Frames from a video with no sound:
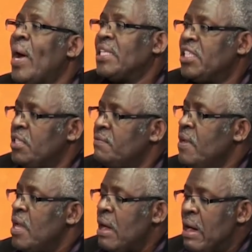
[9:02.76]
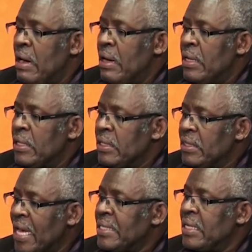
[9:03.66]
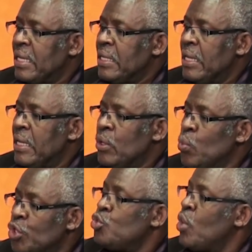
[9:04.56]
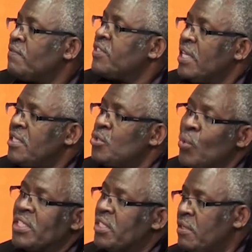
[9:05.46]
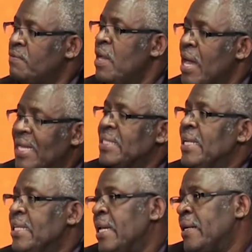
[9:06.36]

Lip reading: achieve that which you have said to achieve as a leader.